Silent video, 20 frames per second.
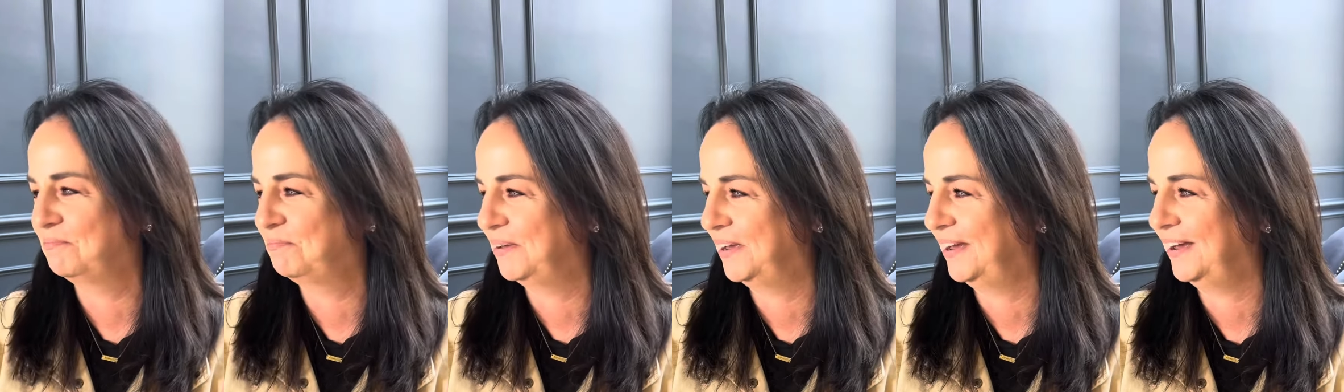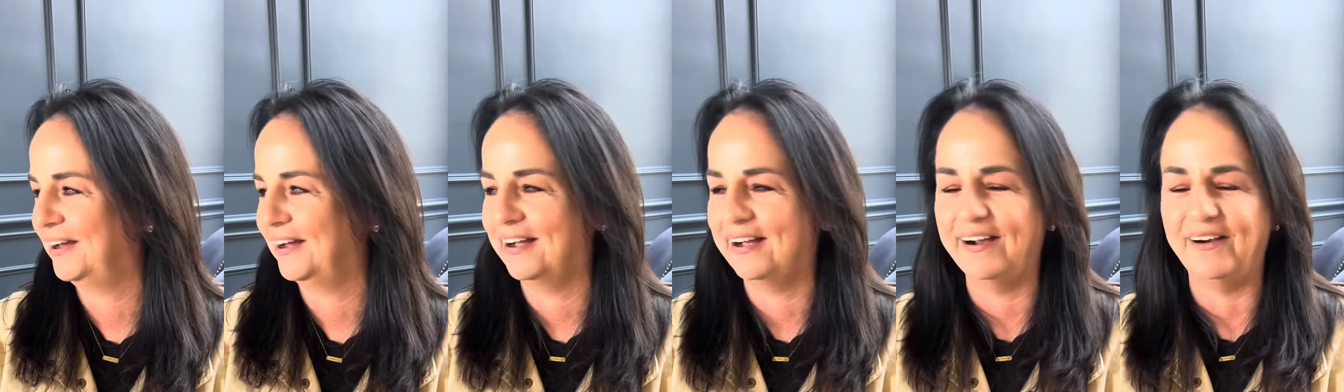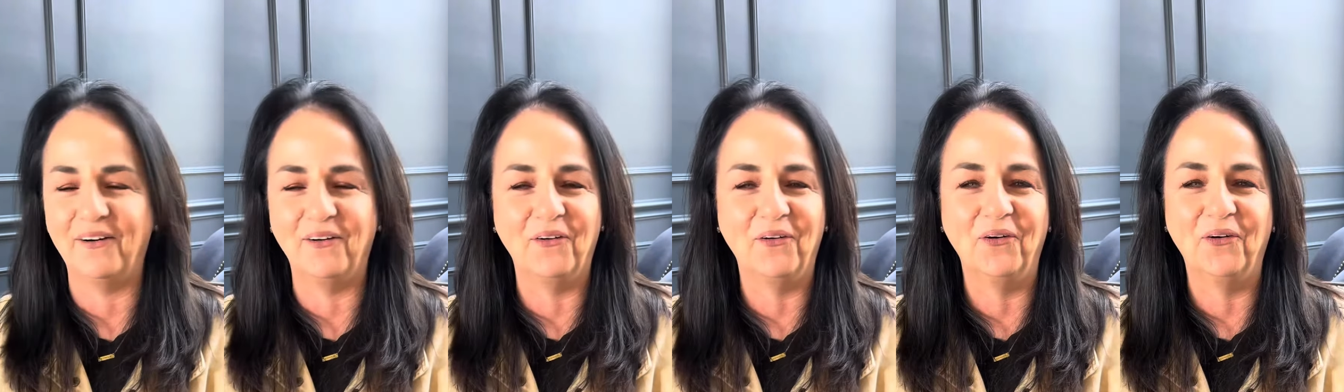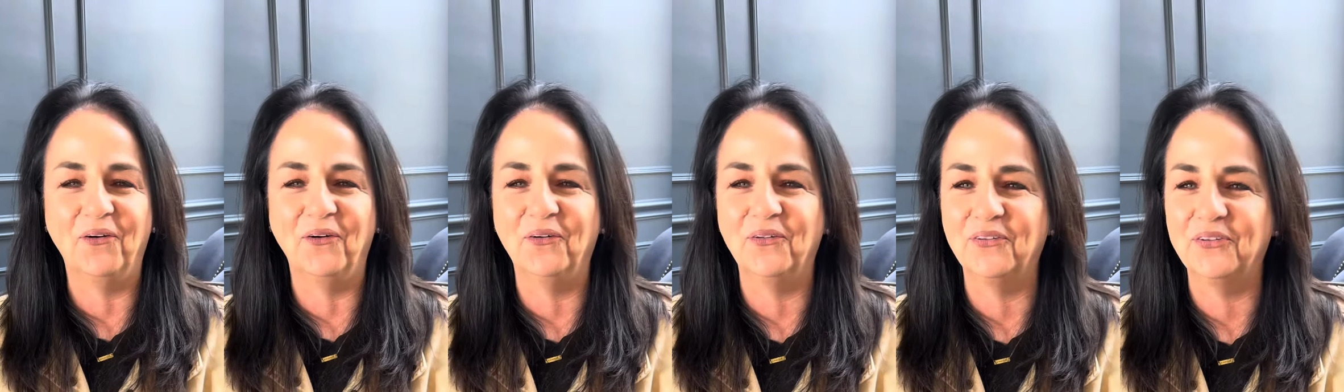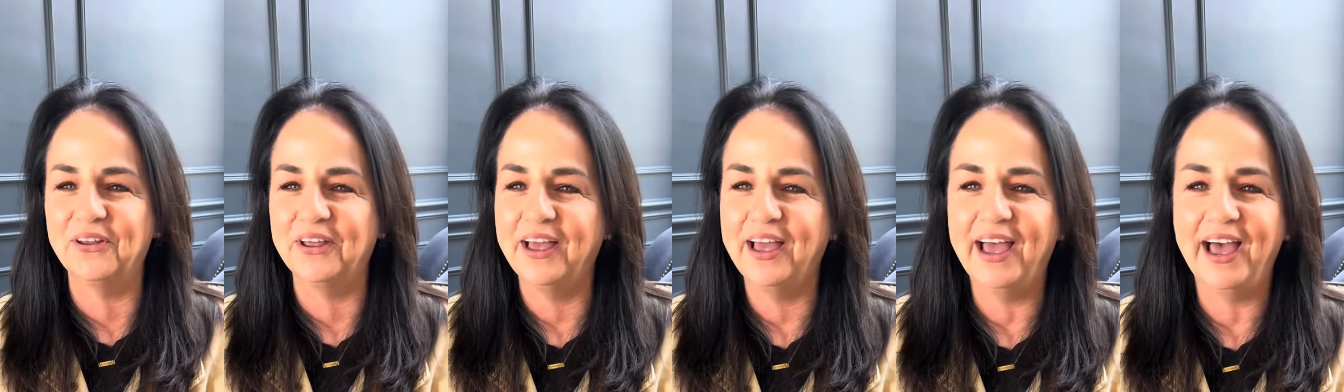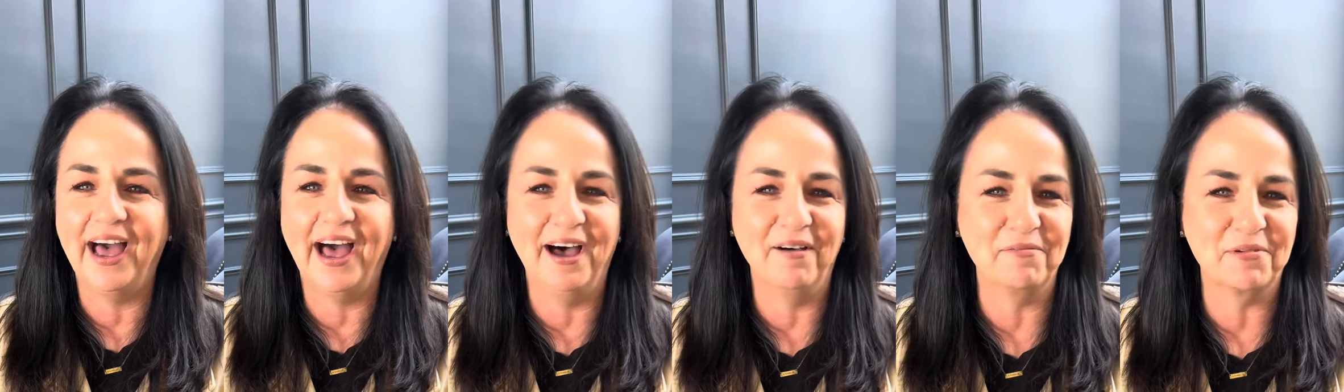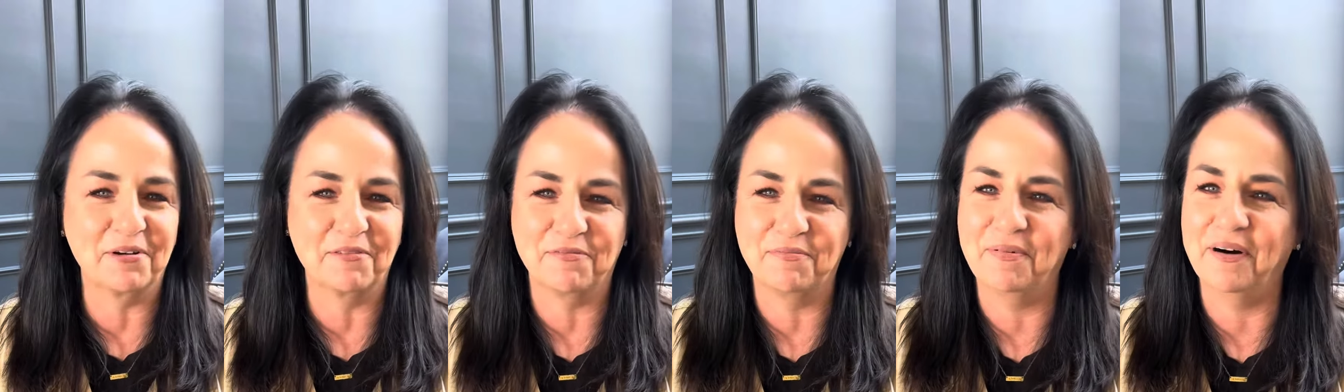big old
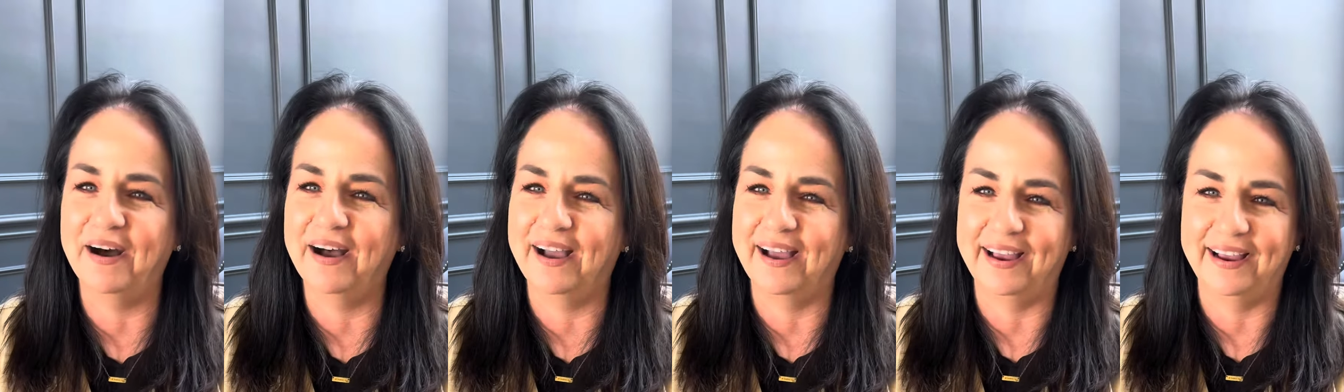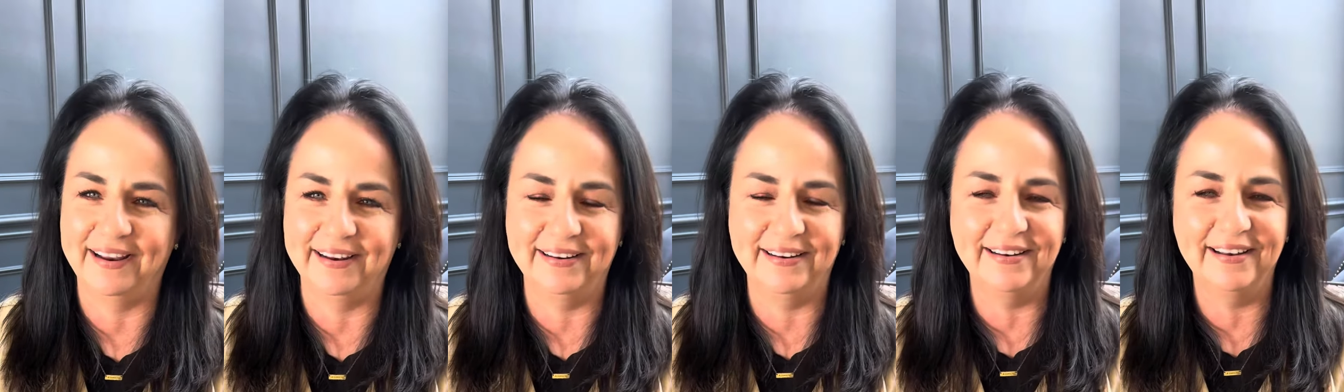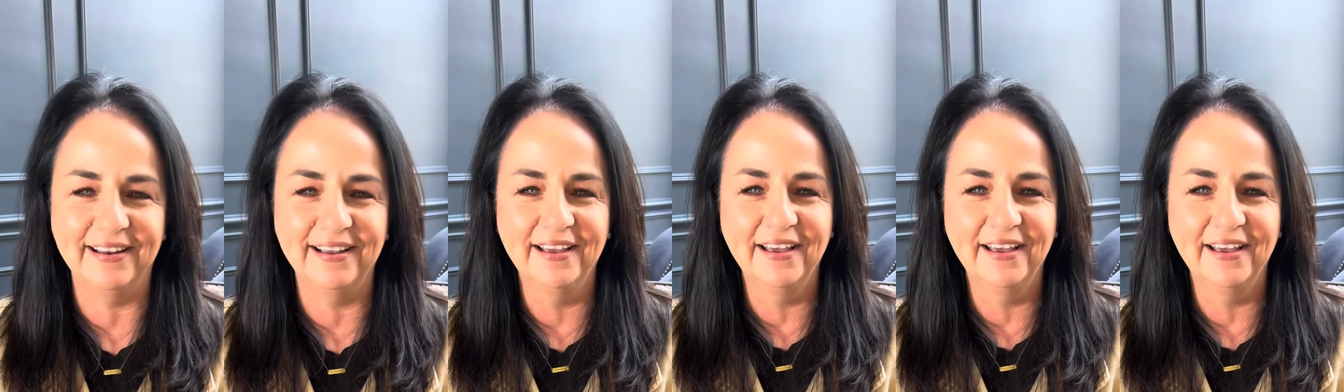habit of mine,